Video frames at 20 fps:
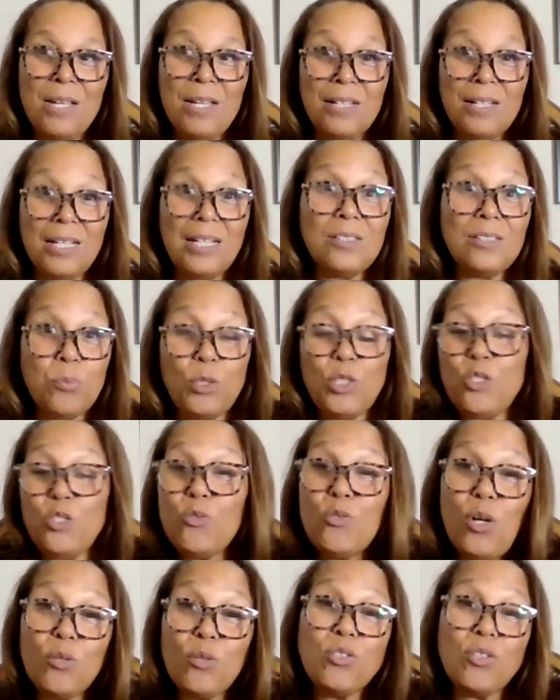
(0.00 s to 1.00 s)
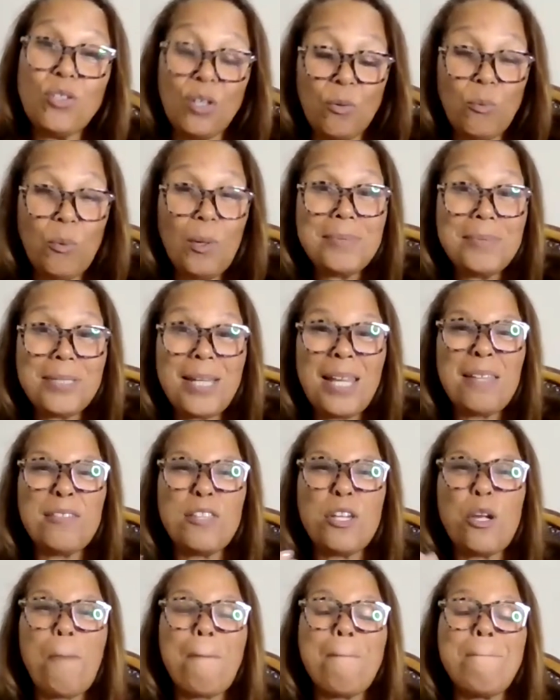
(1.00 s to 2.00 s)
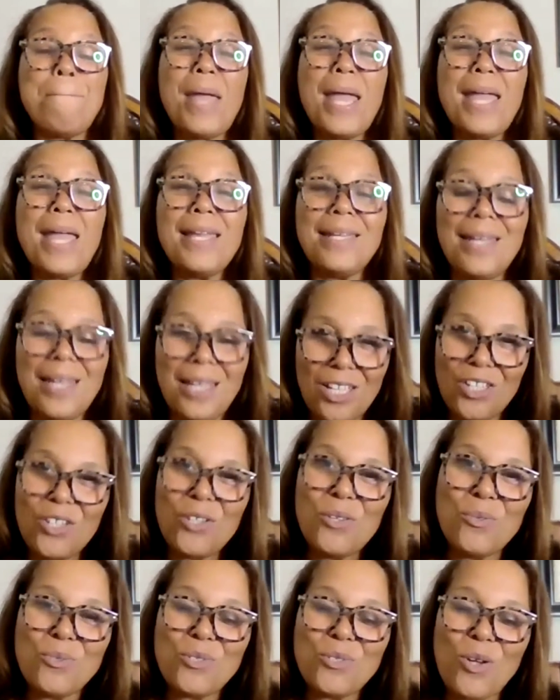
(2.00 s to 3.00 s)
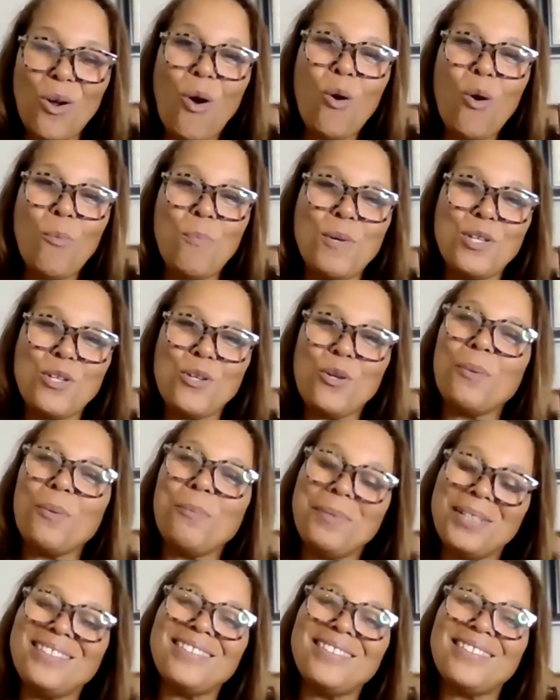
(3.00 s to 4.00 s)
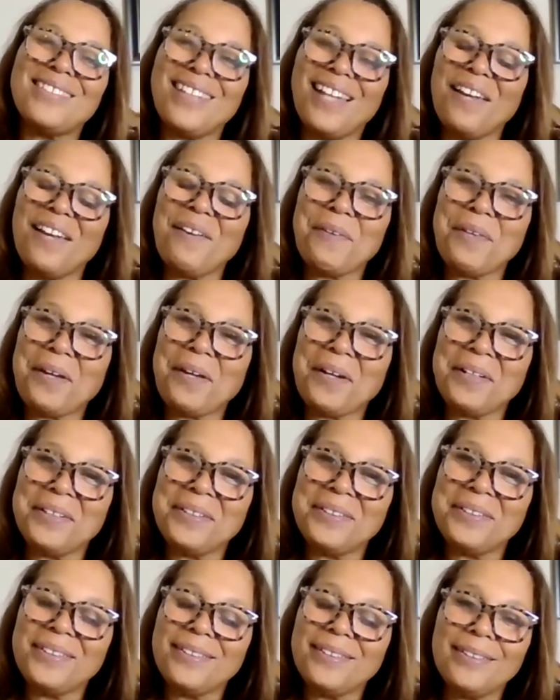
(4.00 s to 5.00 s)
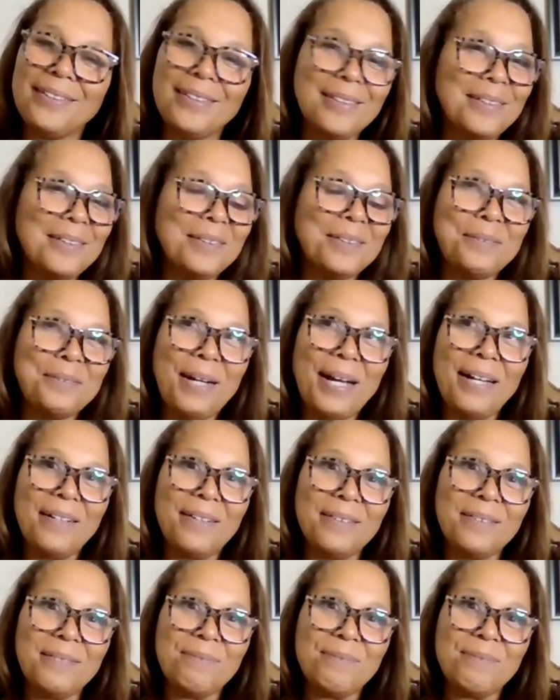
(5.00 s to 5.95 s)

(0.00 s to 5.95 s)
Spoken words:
Because when you go to their website, they're begging you to open your business account there. Wow.